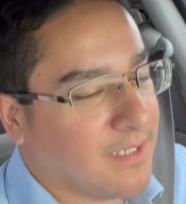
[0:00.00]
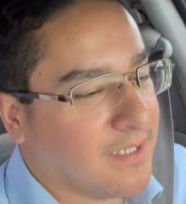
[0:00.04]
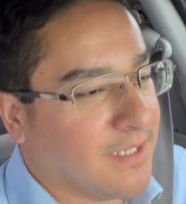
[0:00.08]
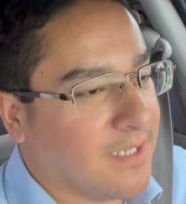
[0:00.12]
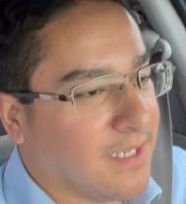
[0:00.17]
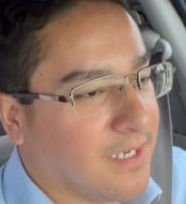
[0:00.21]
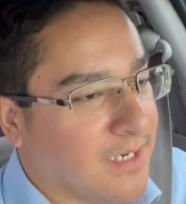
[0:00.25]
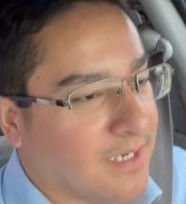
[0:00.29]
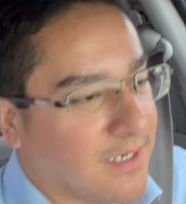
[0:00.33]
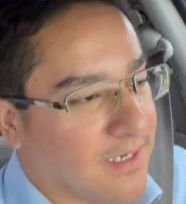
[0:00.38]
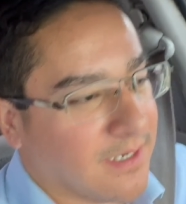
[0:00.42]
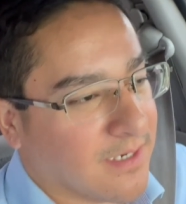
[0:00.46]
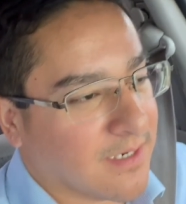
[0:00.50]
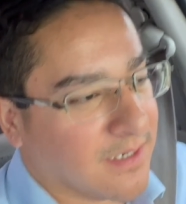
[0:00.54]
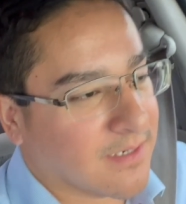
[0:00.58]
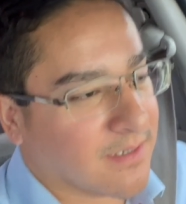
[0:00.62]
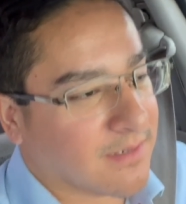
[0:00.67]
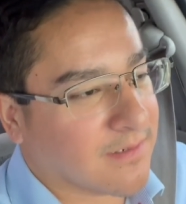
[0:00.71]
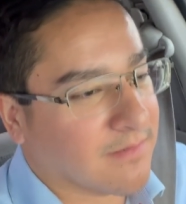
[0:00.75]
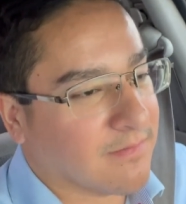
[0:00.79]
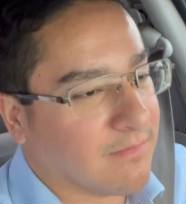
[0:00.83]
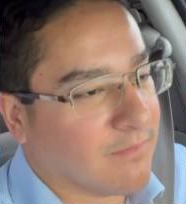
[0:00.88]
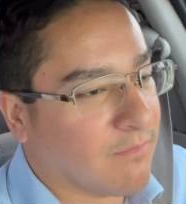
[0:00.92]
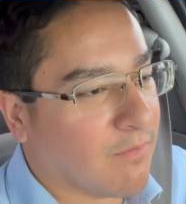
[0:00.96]
the
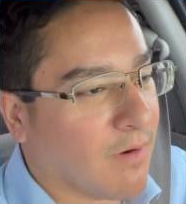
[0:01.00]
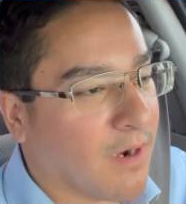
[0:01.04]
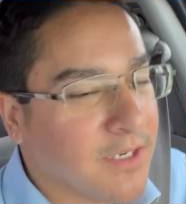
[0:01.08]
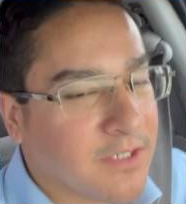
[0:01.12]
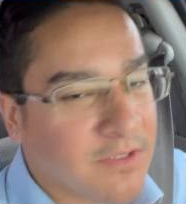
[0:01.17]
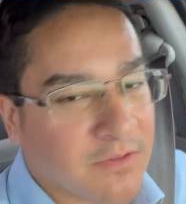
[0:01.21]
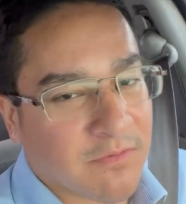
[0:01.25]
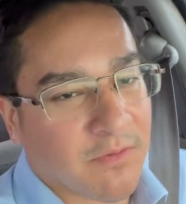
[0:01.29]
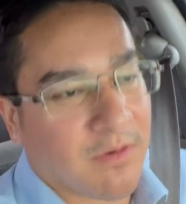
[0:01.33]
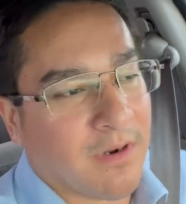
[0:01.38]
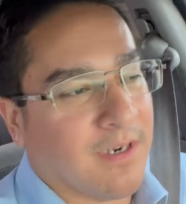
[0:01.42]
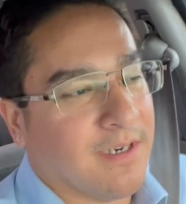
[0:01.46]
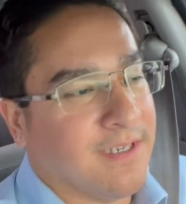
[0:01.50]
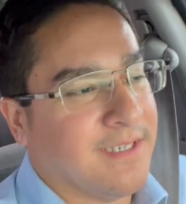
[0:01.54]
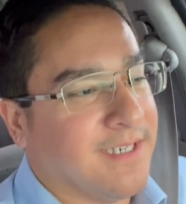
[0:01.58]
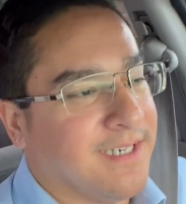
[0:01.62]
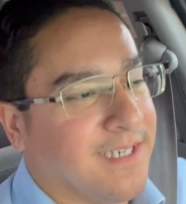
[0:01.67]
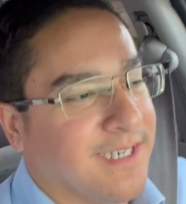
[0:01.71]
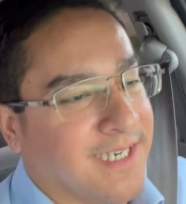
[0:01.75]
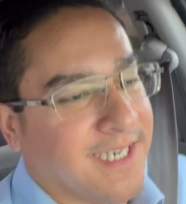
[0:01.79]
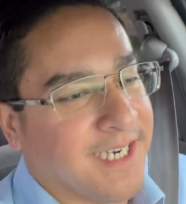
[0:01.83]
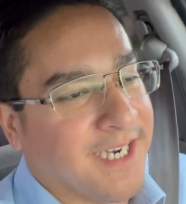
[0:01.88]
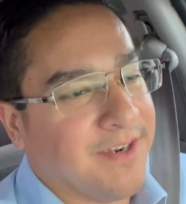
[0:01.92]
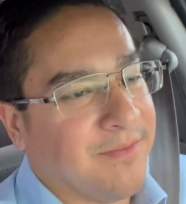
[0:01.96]
restaurant
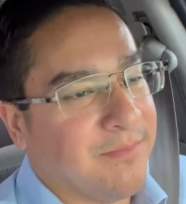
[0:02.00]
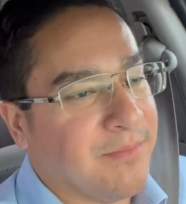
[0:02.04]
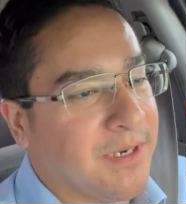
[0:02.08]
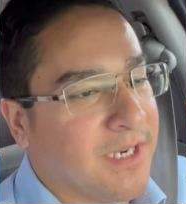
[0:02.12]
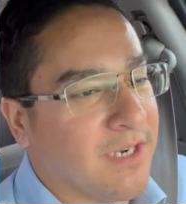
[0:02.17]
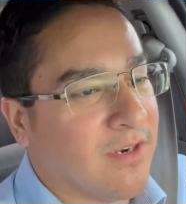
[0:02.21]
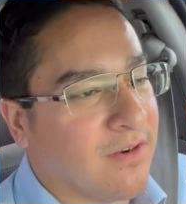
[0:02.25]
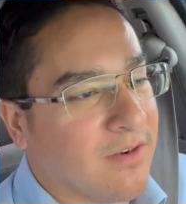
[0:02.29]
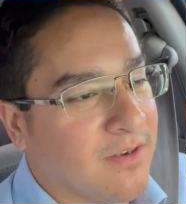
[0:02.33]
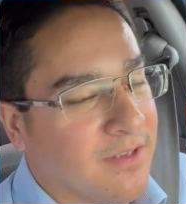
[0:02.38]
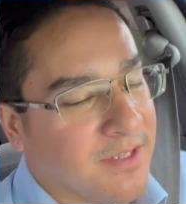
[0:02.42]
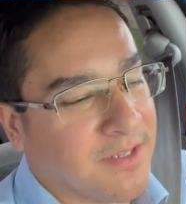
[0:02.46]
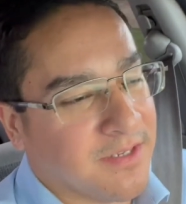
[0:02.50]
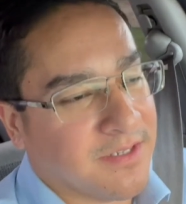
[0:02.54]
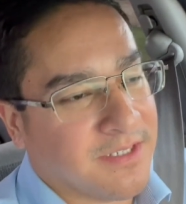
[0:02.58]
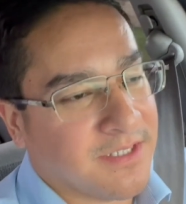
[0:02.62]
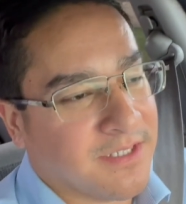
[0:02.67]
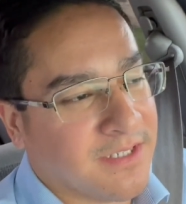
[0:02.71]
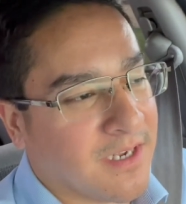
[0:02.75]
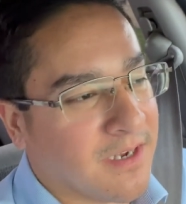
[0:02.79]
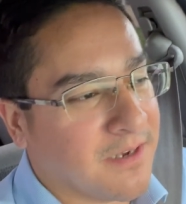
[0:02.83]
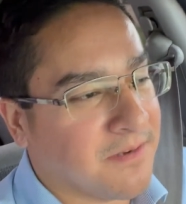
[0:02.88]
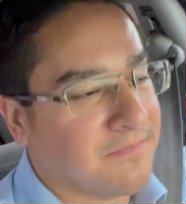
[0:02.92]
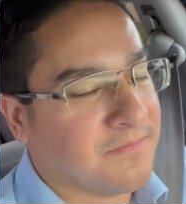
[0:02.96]
didn't give me all the
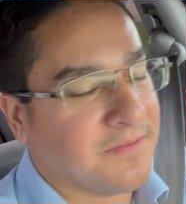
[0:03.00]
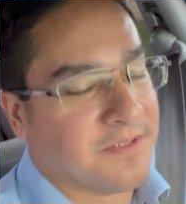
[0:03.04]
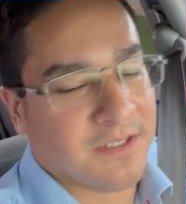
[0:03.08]
stuff.